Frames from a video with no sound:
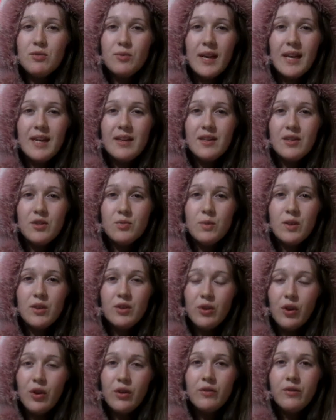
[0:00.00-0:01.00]
raiders were
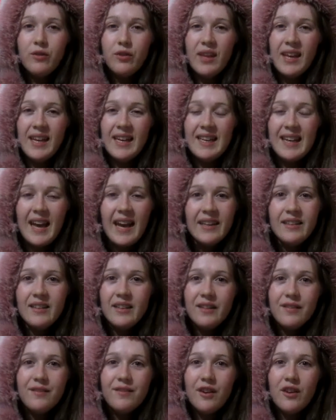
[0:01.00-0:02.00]
known for their
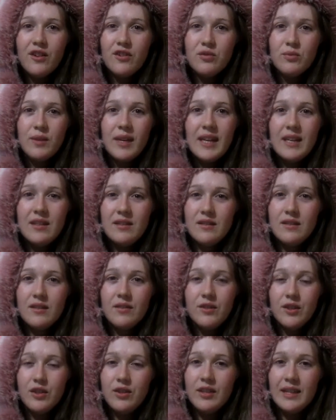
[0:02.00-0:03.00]
lightning fast raids
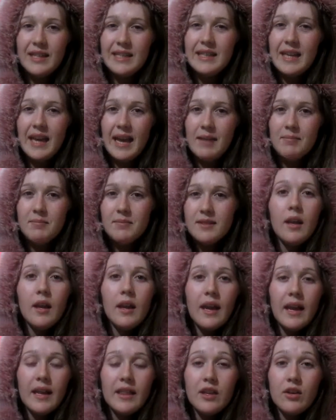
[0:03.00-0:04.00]
of Union camps
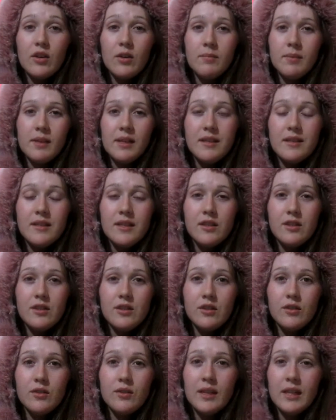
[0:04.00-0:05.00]
and their ability
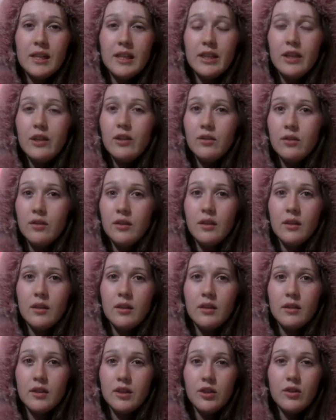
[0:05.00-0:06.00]
to elude
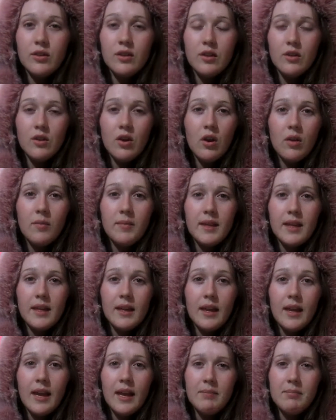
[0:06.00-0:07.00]
the Union
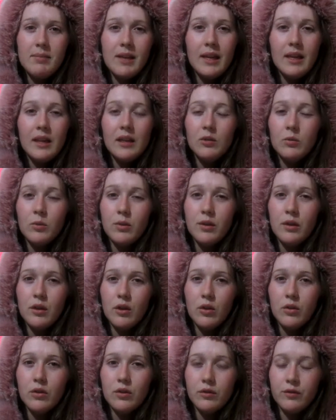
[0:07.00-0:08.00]
army and blend in with the
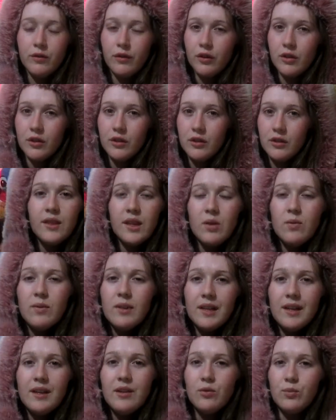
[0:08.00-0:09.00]
local folk. They were
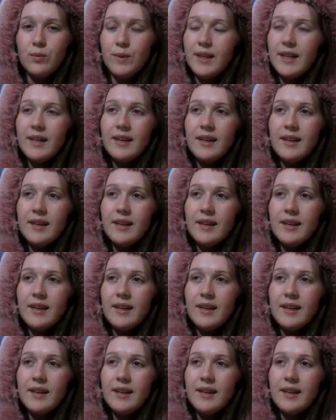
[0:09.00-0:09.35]
like real